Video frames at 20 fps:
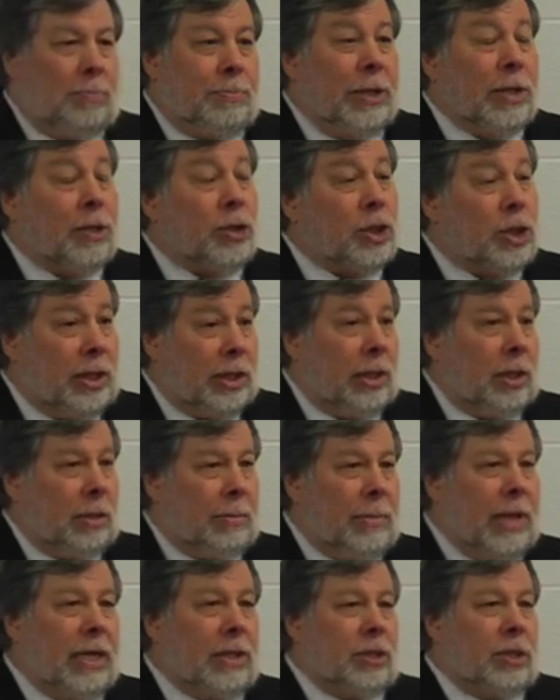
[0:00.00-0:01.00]
But
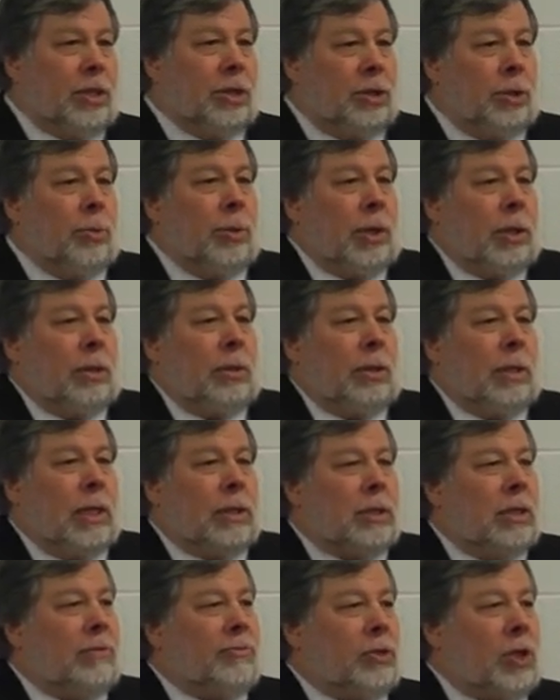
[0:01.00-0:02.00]
still managed to do it,
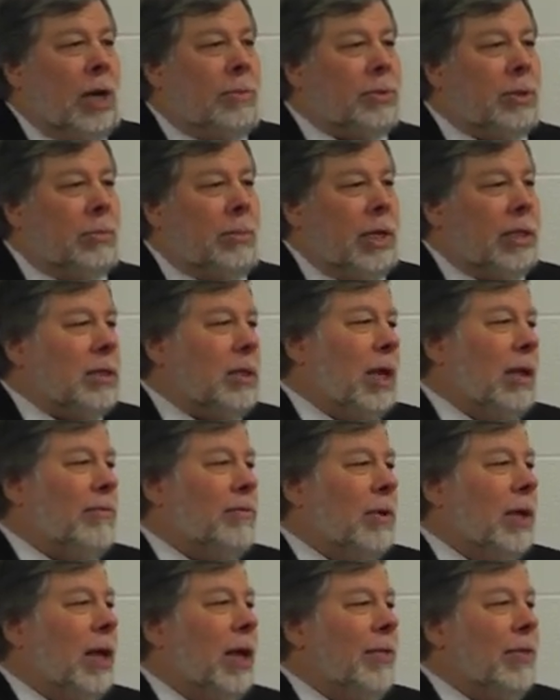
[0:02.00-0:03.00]
the Steve Jobs and
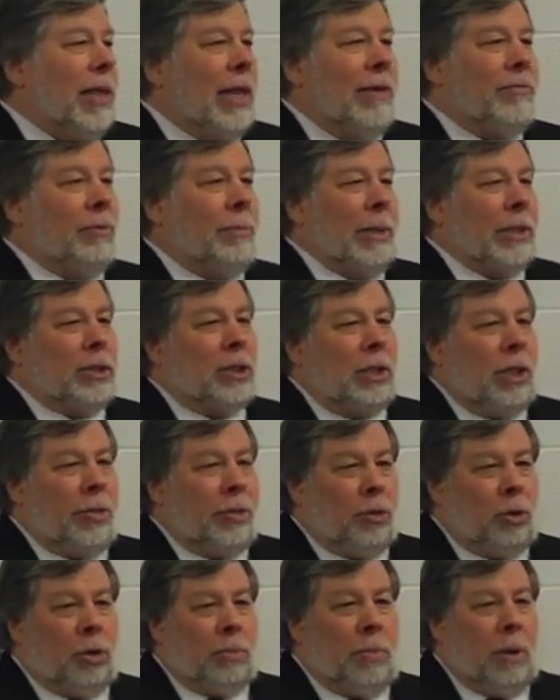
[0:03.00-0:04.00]
myself. They never mentioned the
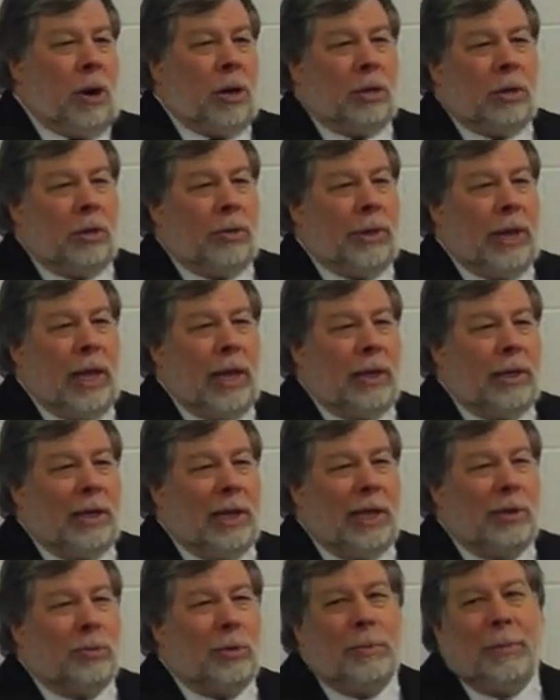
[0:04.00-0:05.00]
third partner that had
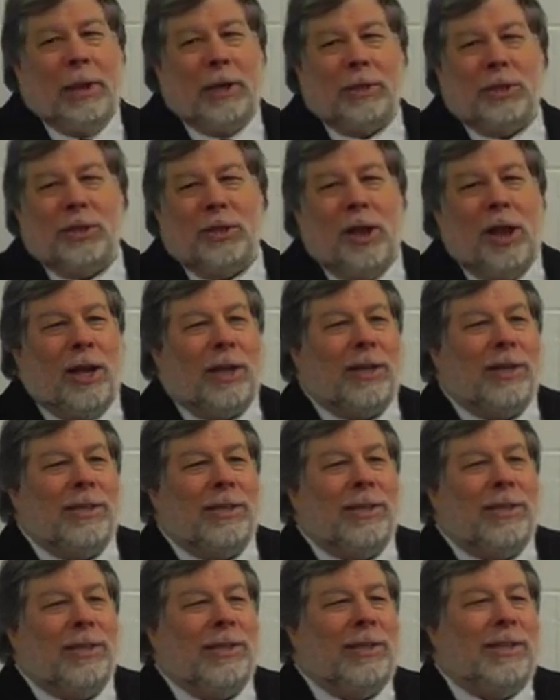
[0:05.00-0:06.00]
an equal amount of stock.
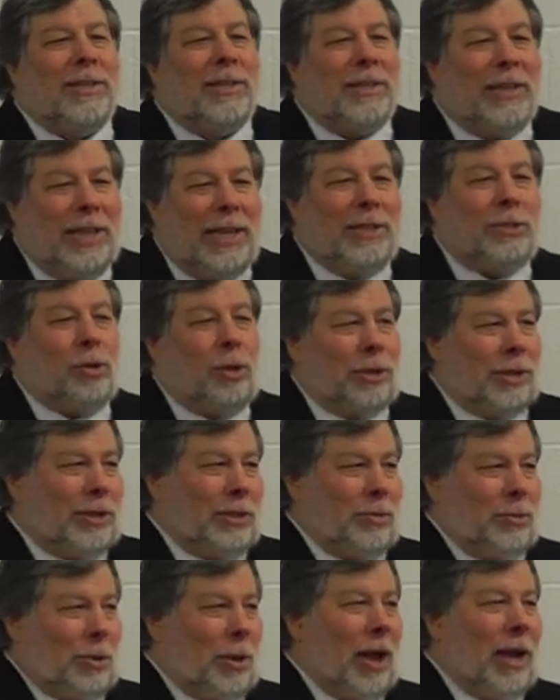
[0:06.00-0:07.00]
He told
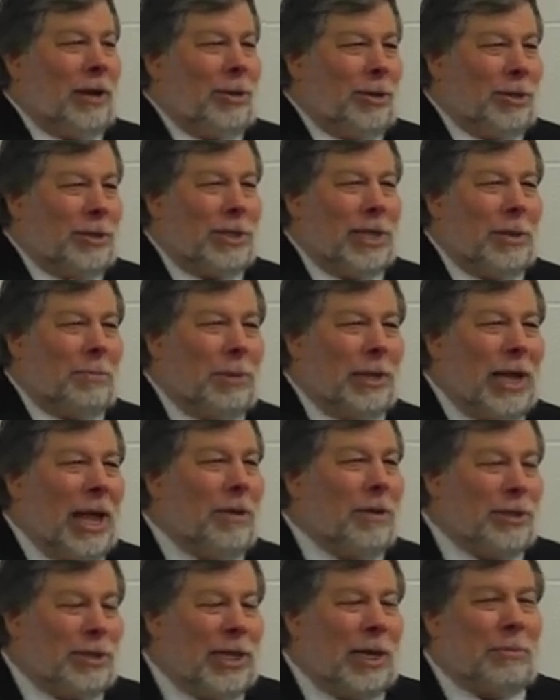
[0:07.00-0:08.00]
us who to hire to set up,
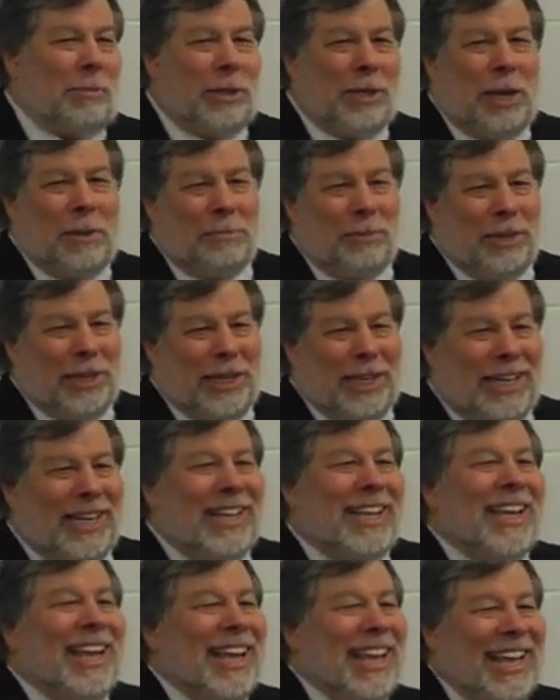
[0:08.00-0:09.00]
how you set up a company,
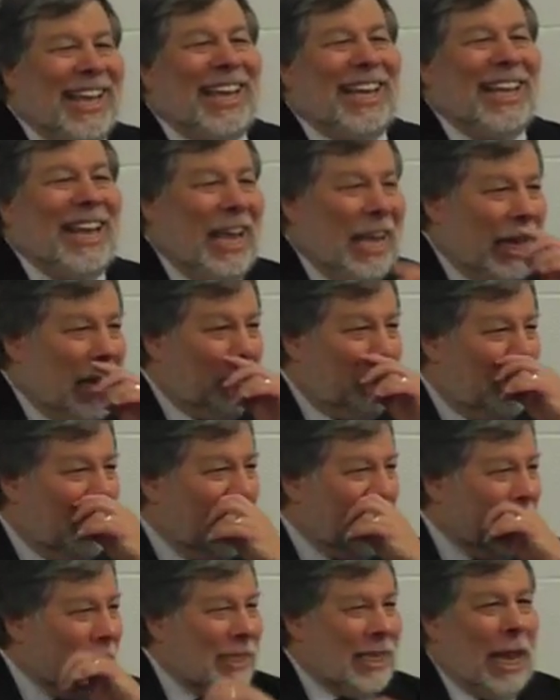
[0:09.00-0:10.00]
and he
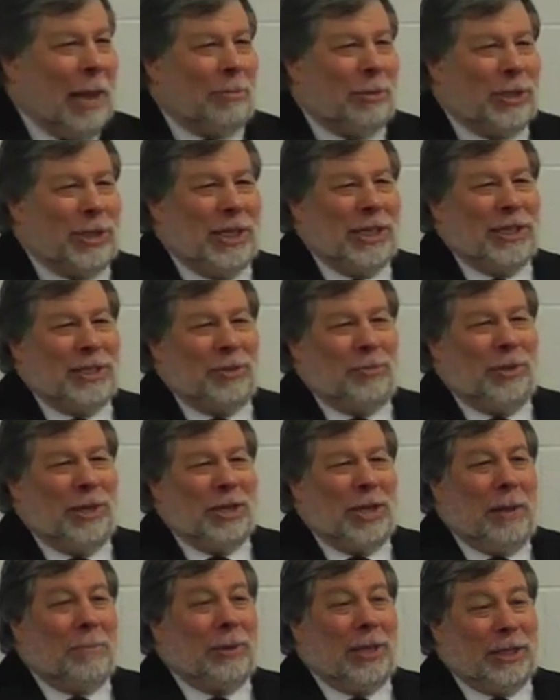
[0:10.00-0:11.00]
really established it as a
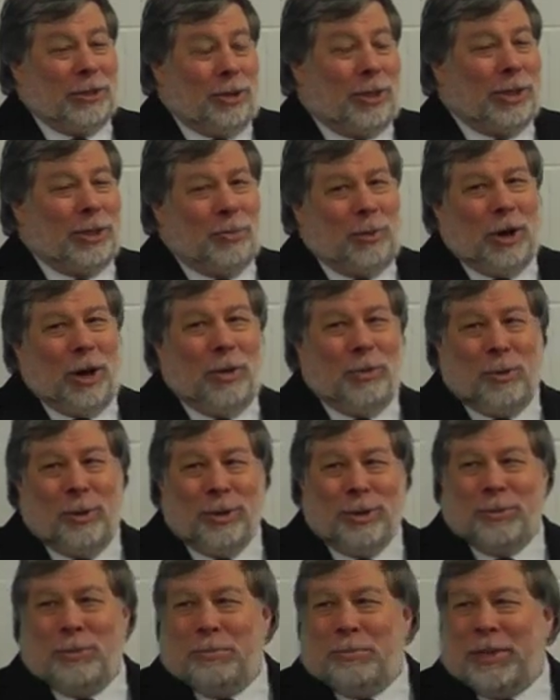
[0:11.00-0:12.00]
real company. He told us what our
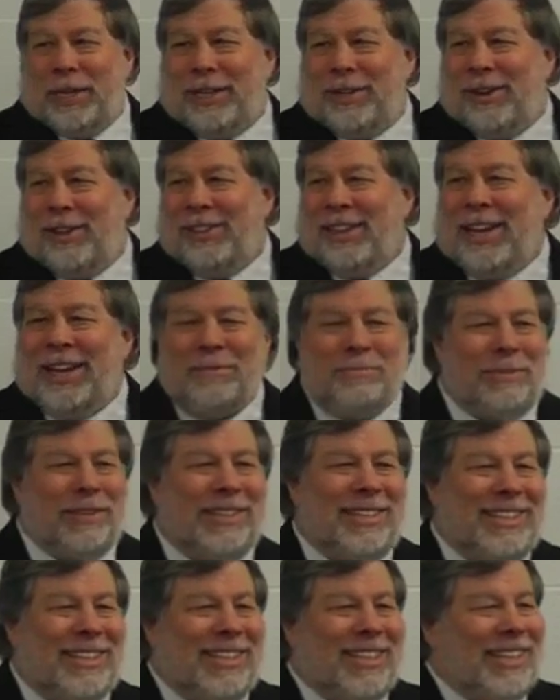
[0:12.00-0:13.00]
roles would be and all that.
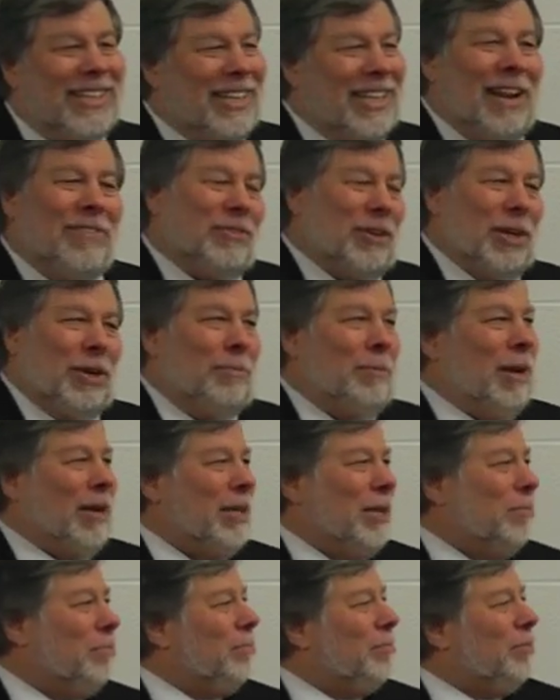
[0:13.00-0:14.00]
But you never hear
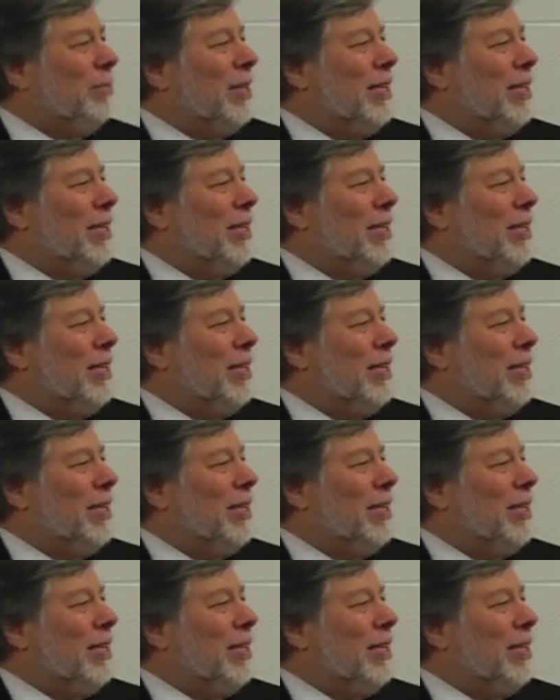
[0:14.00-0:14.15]
about him.